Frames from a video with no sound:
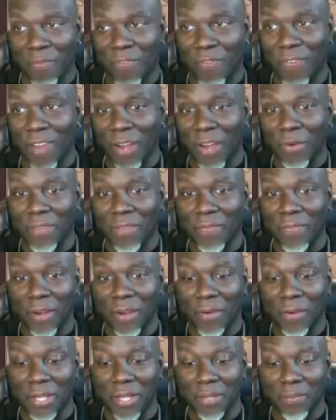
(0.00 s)
very,
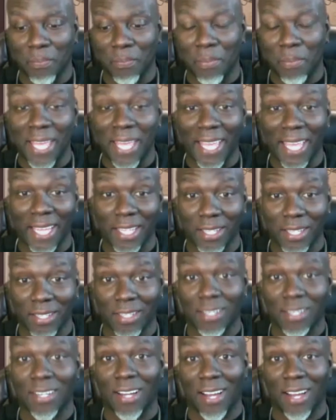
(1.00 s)
very big
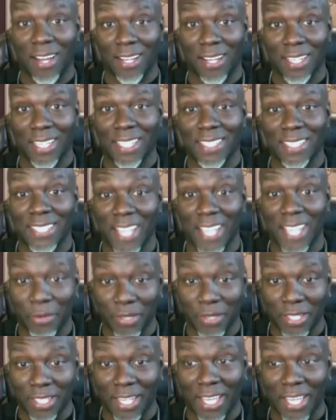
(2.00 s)
on
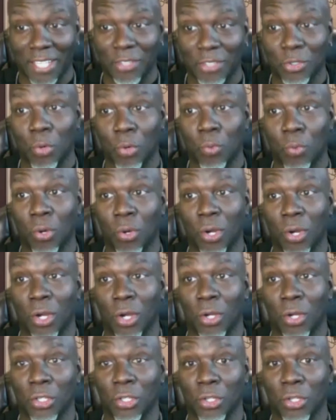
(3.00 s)
integrity. Like, you know,
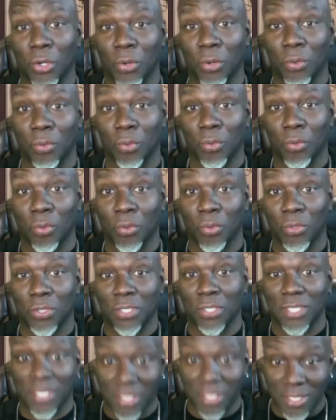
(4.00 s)
you know,
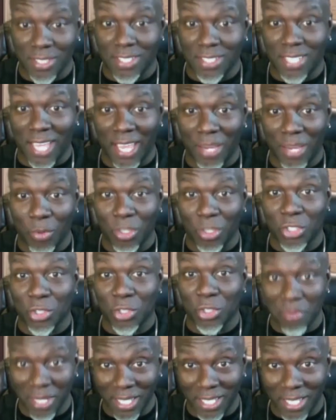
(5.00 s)
say what you
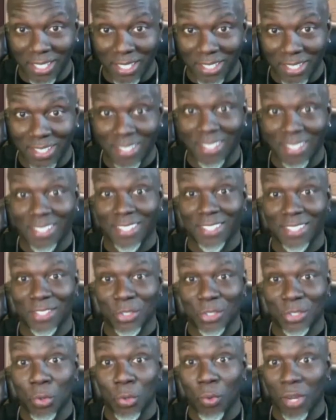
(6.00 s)
mean,
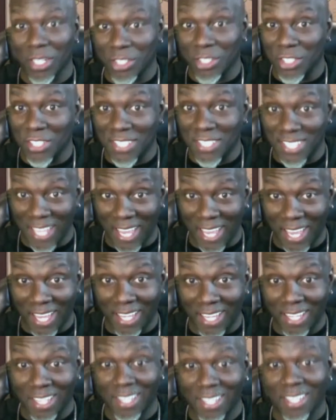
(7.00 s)
do what you
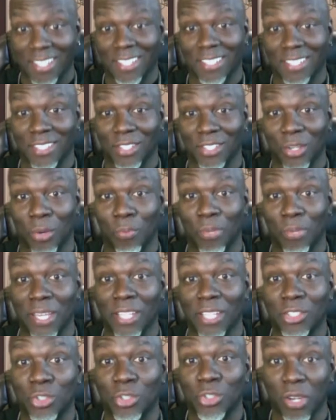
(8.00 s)
say, you know,
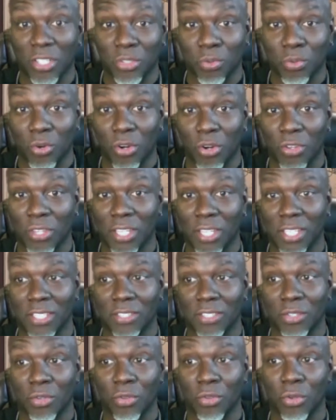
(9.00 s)
being trustworthy.
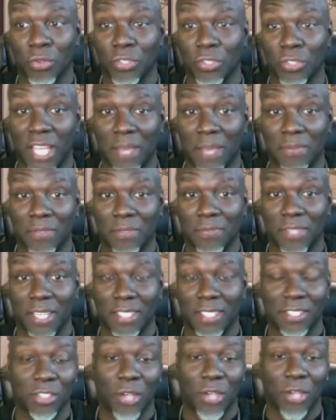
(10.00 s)
So those types of
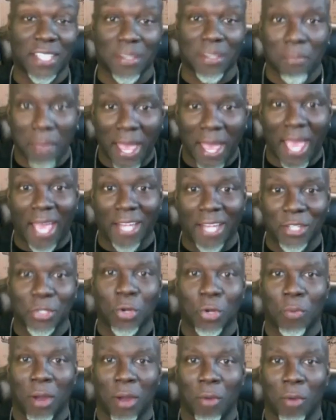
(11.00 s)
things, you know, as a man, you
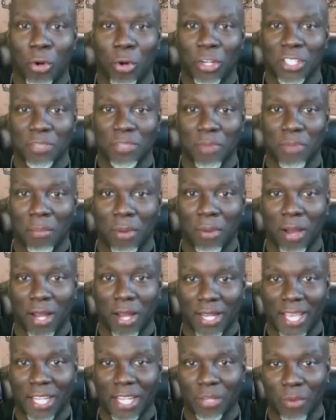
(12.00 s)
know, my word is my
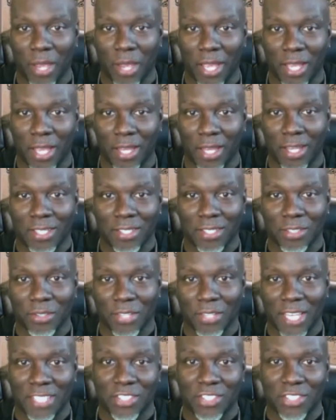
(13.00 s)
bond anyway you know
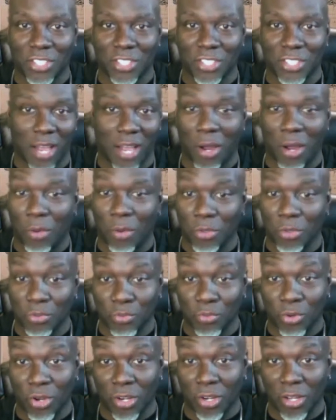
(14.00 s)
that's just how i was
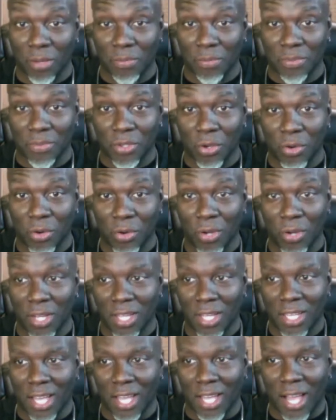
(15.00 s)
brought up so
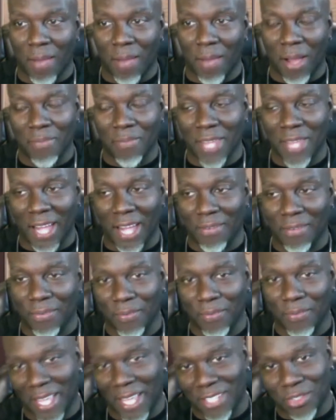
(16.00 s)
i'm, I'm not
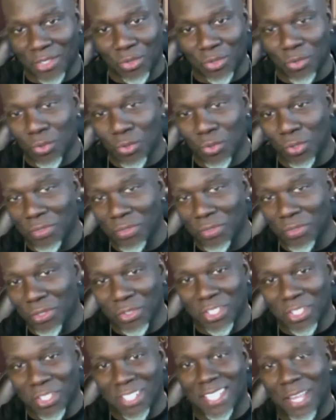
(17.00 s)
from that school of you
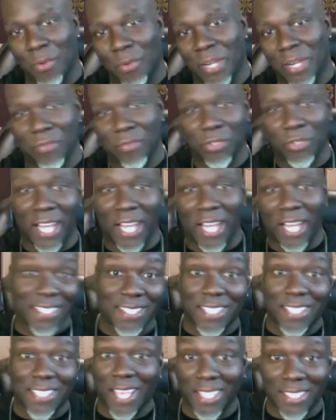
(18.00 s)
know just say whatever you got to
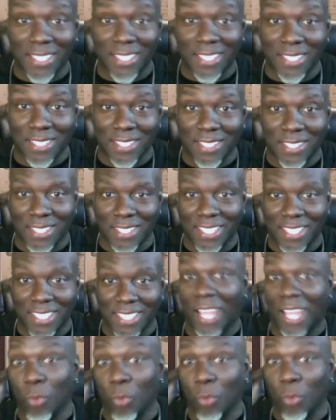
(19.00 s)
say to just
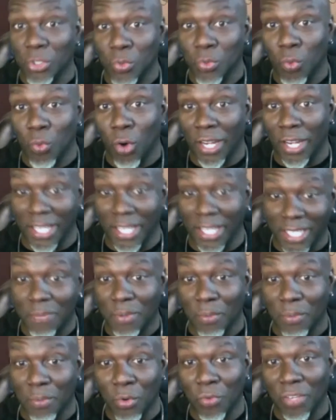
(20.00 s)
get what you want and
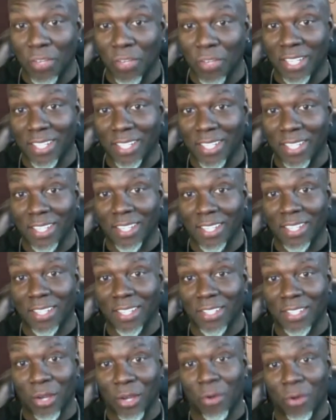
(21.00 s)
keep it moving
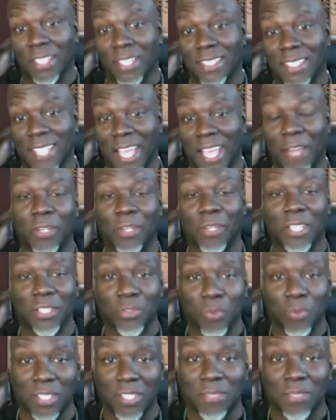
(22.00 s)
no integrity
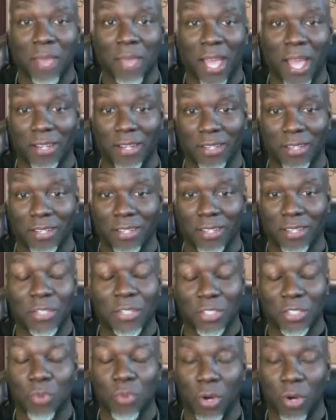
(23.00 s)
is what's matter
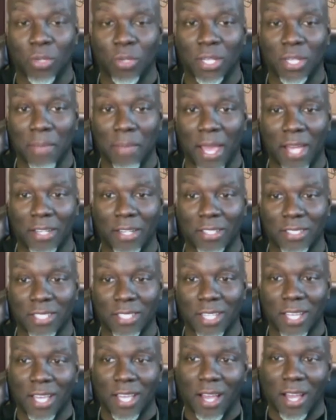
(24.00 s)
is, is what really matters
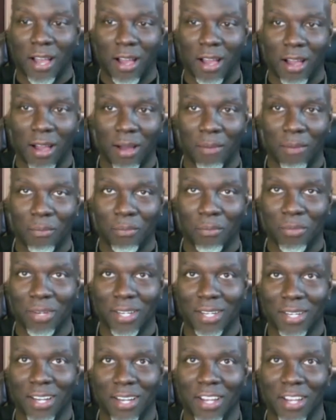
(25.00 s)
um
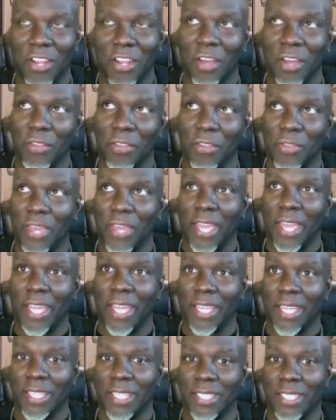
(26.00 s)
another thing
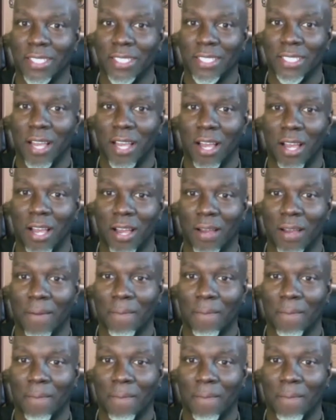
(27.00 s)
is uh